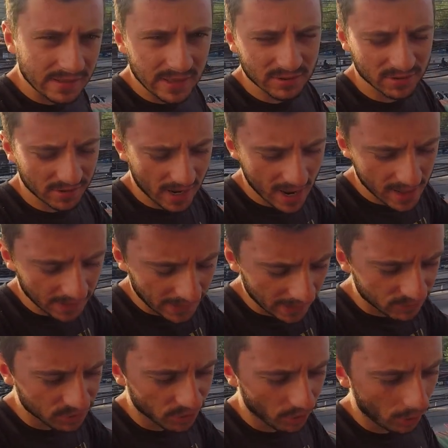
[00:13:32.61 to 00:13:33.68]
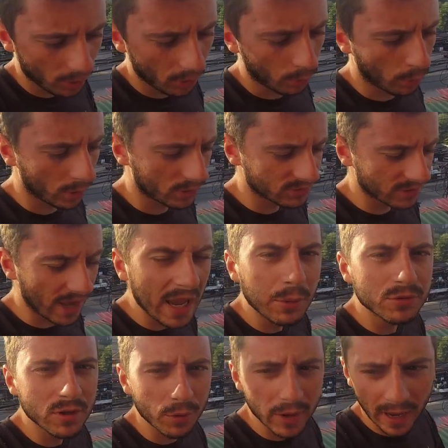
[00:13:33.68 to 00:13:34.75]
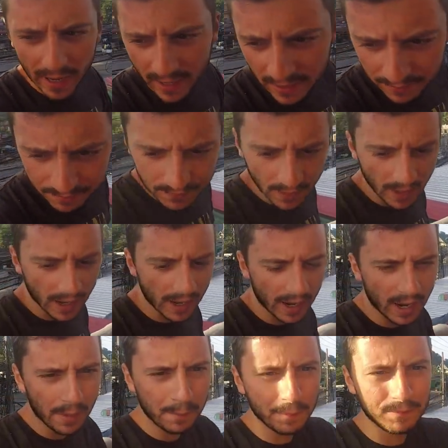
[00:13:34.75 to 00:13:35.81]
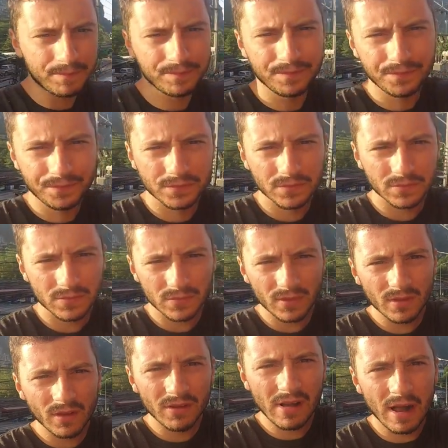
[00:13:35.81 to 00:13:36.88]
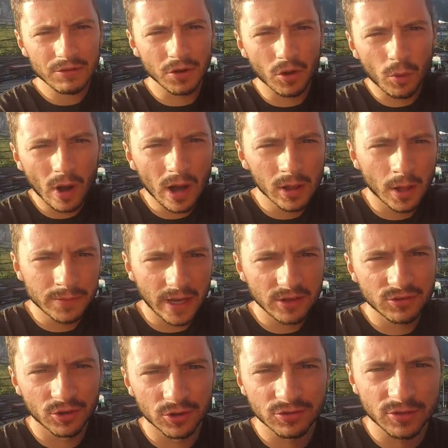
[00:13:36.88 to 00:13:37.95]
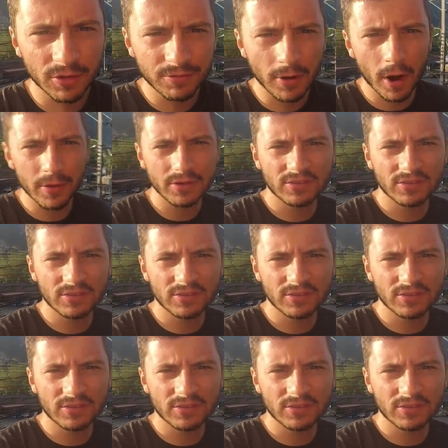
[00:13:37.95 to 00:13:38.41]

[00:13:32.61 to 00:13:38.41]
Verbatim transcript: this day, the day tour was, uh, it was okay. Um, I've done quite a lot of day tours so far